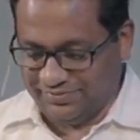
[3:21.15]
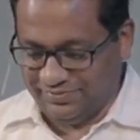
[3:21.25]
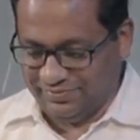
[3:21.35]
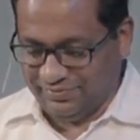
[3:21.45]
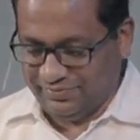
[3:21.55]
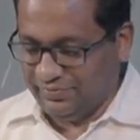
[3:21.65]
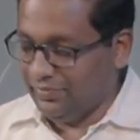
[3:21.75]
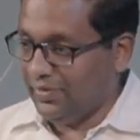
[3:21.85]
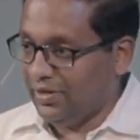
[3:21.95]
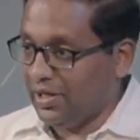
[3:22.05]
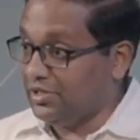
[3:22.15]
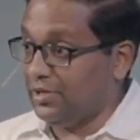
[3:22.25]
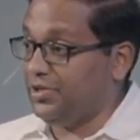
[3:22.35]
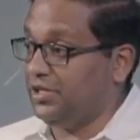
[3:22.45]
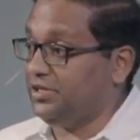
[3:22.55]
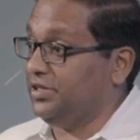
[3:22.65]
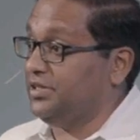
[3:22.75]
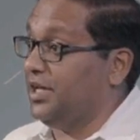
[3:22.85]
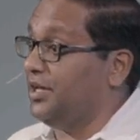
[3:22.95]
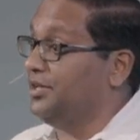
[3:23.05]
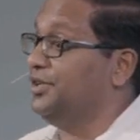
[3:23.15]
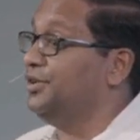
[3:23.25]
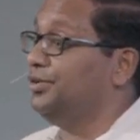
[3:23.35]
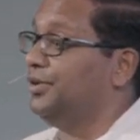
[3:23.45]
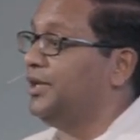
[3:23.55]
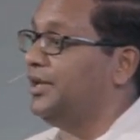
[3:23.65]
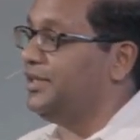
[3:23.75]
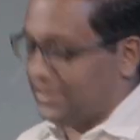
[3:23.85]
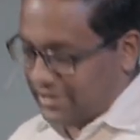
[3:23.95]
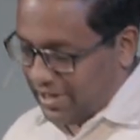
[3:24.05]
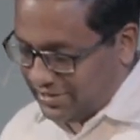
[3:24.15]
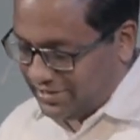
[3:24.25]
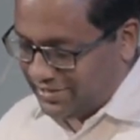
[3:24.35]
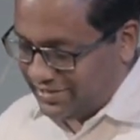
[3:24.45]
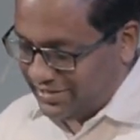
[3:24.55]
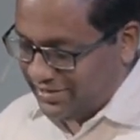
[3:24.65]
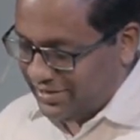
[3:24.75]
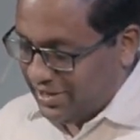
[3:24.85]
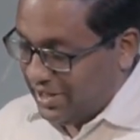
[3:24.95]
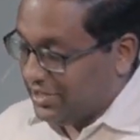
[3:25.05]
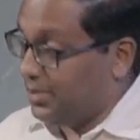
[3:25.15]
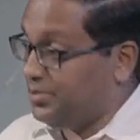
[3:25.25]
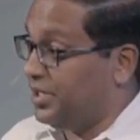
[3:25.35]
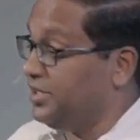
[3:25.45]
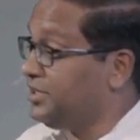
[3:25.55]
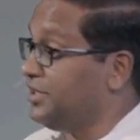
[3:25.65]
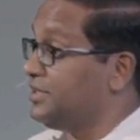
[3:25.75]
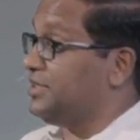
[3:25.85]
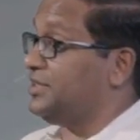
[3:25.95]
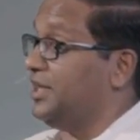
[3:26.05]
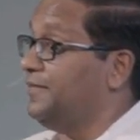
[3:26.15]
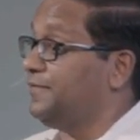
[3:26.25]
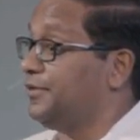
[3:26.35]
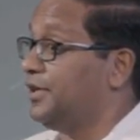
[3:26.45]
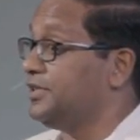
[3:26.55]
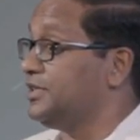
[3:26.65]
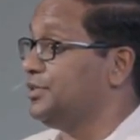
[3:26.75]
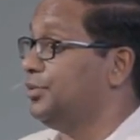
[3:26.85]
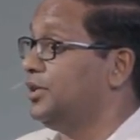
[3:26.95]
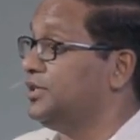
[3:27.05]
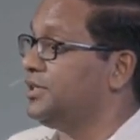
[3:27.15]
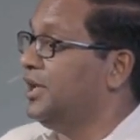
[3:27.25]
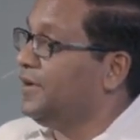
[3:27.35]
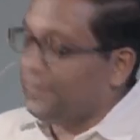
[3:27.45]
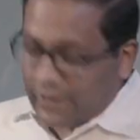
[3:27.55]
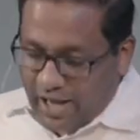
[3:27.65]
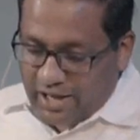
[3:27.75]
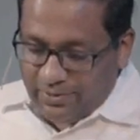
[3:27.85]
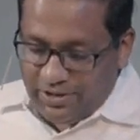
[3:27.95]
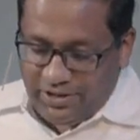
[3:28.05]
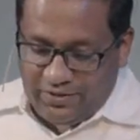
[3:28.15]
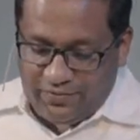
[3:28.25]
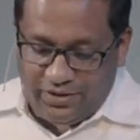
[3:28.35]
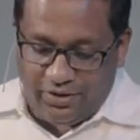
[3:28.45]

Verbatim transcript: And temptation is not new in any sense. Temptation is the same for us as it was for Adam and Eve in the Garden of Eden.